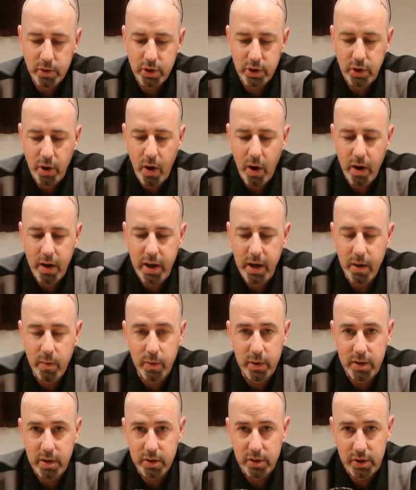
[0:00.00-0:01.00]
to start here
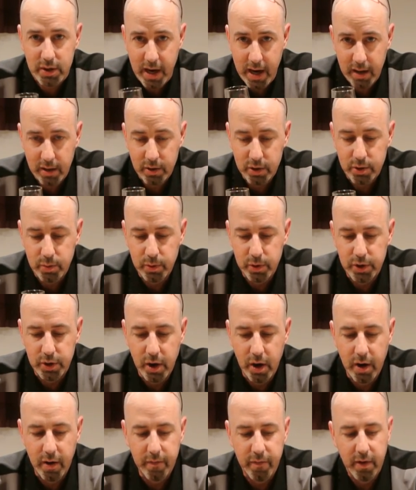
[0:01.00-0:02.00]
with the Sailor's
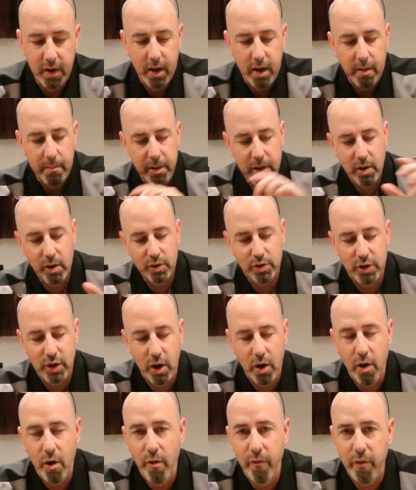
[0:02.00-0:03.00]
Reserve, because the
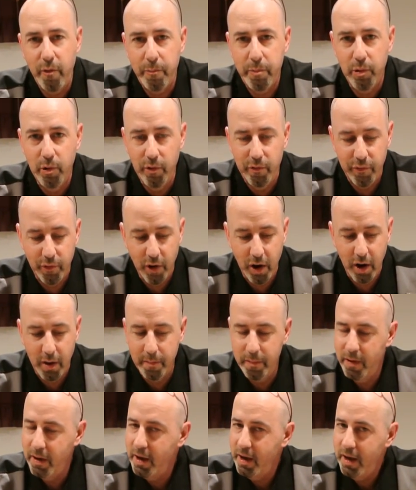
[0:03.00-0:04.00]
Overproof
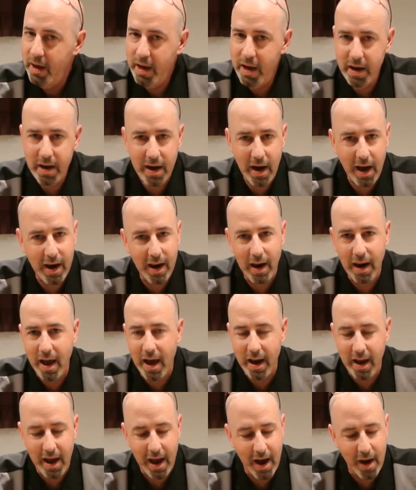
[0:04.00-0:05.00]
Rum, it got a
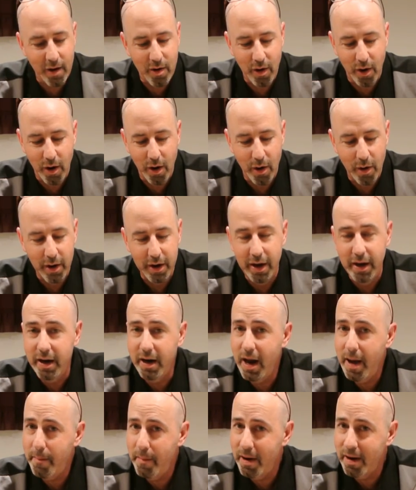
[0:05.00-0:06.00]
lot of alcohol in it,
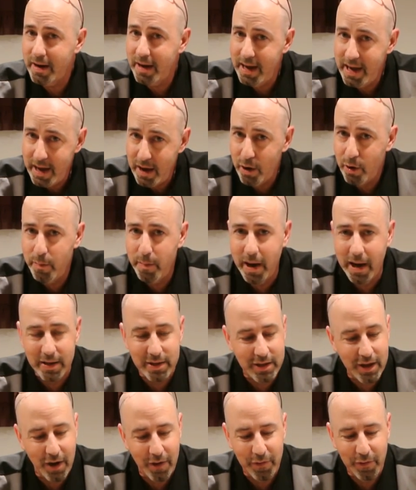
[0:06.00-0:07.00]
and I'm going to kill
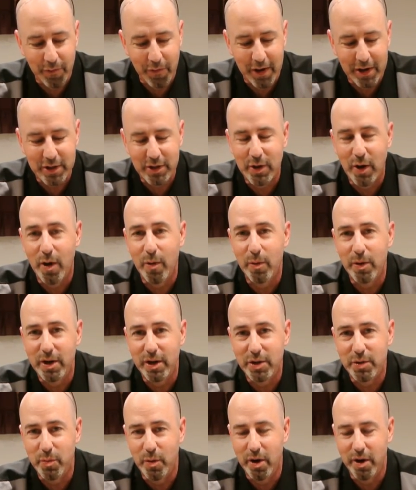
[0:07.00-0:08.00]
myself if I start with
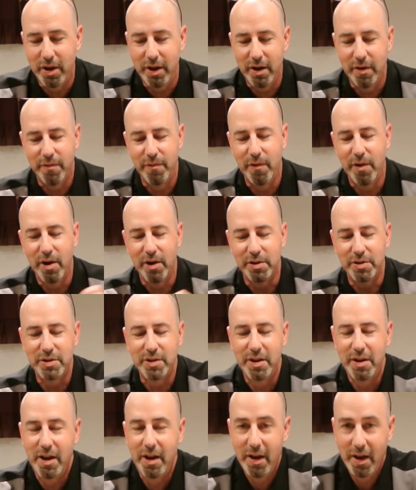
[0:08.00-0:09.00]
this one here
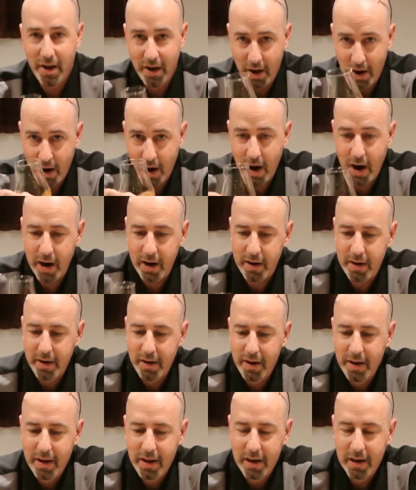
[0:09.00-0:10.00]
first. All right,
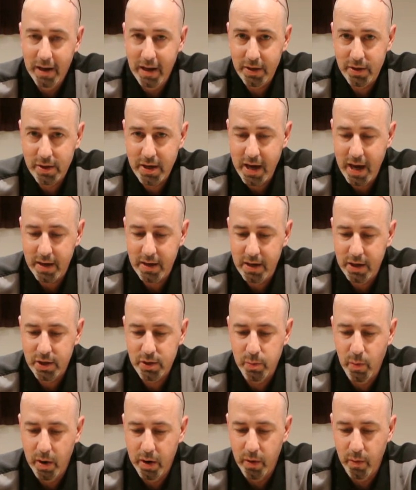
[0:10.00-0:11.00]
let's get
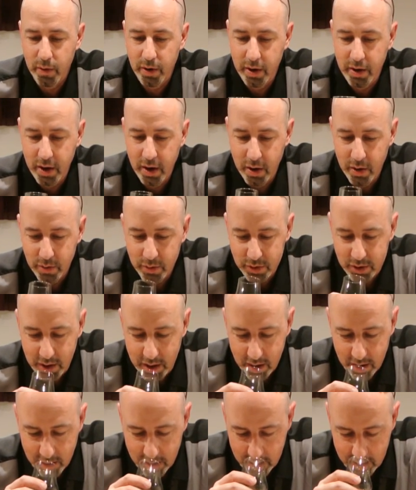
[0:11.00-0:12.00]
this one on the nose
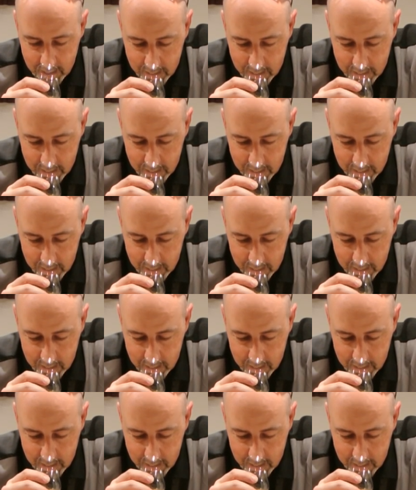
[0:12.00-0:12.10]
here.